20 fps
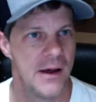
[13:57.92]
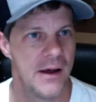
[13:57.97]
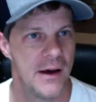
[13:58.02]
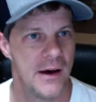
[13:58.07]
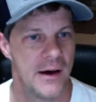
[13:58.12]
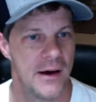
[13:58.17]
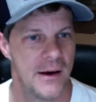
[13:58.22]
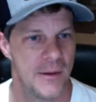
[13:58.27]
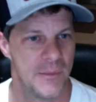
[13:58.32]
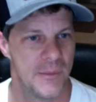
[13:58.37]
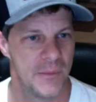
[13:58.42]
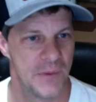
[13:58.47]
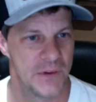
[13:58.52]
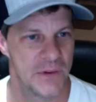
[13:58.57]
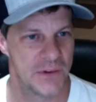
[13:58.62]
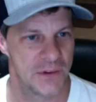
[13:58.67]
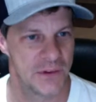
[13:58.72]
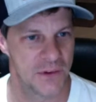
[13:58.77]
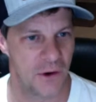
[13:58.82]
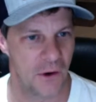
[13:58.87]
Um,
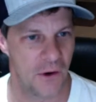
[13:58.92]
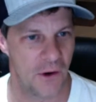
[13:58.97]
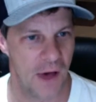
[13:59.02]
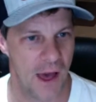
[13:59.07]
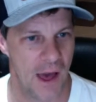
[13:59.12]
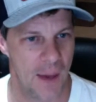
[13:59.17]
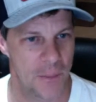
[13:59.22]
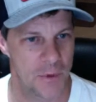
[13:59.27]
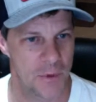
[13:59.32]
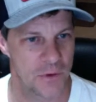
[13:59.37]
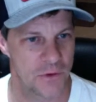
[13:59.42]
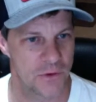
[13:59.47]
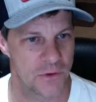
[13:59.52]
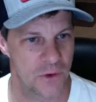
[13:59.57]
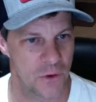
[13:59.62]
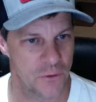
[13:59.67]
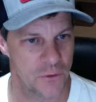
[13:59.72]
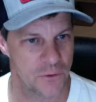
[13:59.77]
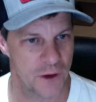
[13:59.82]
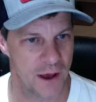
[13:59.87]
this has all happened
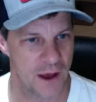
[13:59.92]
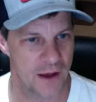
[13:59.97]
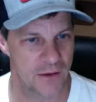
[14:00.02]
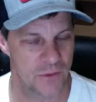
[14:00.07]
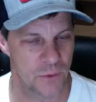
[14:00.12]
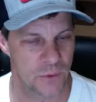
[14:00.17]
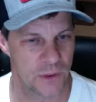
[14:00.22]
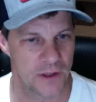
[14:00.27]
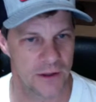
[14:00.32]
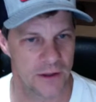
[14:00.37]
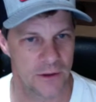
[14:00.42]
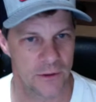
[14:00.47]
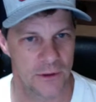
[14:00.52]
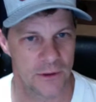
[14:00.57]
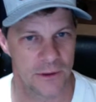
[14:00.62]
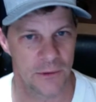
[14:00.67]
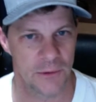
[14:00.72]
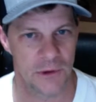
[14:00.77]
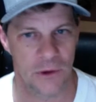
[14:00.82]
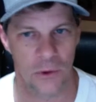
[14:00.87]
so fast. We
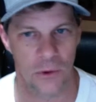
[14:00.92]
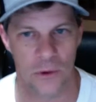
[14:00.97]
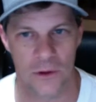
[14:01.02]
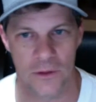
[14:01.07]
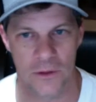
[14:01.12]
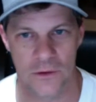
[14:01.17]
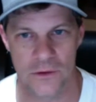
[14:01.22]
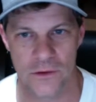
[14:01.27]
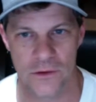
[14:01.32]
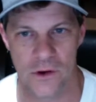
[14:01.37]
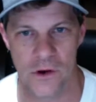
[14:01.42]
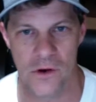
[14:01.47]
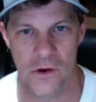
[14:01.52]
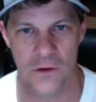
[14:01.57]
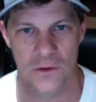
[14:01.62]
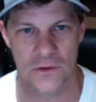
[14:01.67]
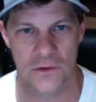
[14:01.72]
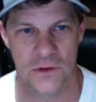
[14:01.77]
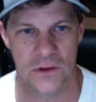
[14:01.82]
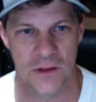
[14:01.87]
literally recorded the
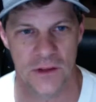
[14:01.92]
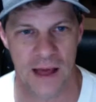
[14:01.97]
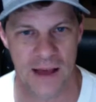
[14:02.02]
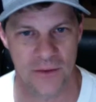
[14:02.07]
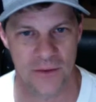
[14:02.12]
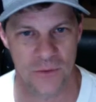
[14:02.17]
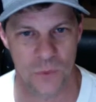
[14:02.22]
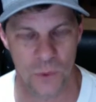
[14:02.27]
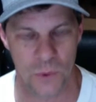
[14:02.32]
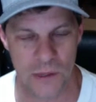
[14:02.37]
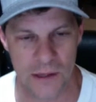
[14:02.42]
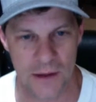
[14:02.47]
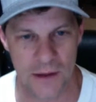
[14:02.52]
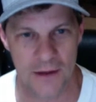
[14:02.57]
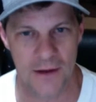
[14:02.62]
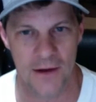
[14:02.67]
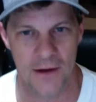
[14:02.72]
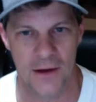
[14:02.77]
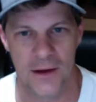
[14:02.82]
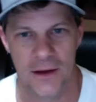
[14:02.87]
songs last
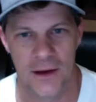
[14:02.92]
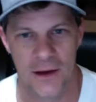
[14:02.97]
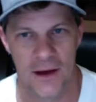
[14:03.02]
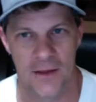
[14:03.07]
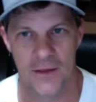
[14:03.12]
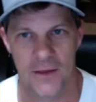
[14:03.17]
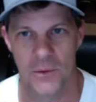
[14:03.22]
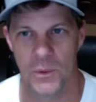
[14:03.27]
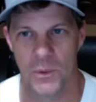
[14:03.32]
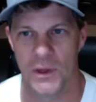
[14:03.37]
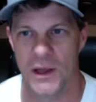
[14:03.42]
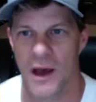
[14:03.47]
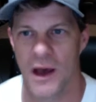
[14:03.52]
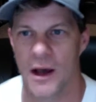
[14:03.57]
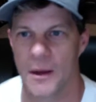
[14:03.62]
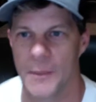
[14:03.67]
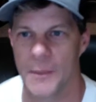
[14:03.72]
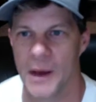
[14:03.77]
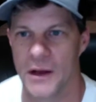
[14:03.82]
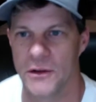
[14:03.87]
week, and then we
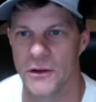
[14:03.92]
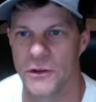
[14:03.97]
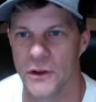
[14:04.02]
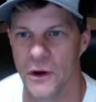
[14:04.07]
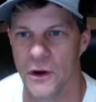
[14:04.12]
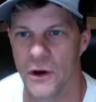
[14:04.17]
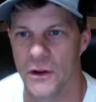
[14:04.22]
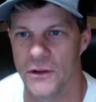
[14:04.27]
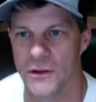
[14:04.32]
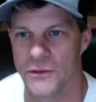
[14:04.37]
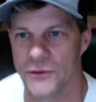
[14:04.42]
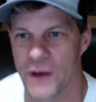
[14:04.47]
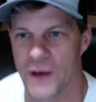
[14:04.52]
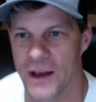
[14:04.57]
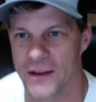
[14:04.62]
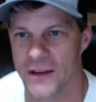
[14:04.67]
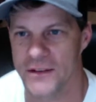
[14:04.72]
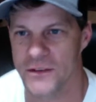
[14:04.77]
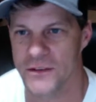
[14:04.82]
got them out to y'all as fast